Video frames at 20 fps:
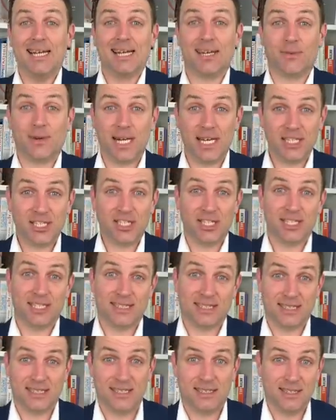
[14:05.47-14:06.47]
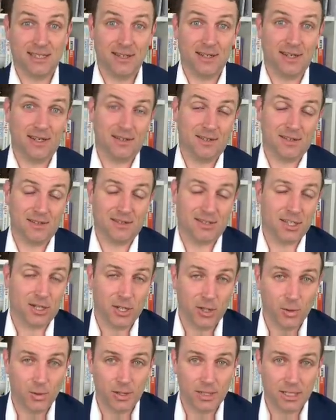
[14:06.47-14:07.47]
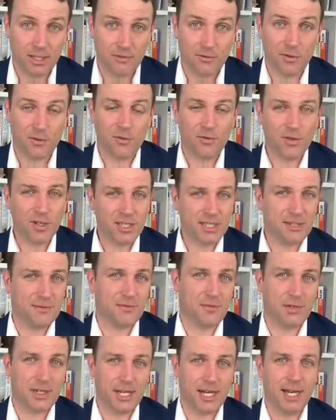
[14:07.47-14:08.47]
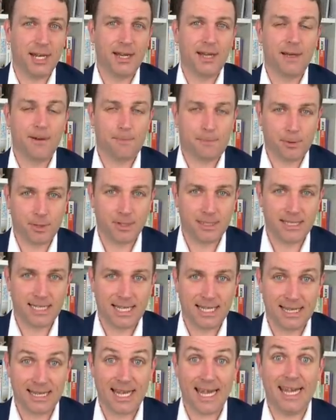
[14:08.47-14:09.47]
crashes the security for thirty-three percent.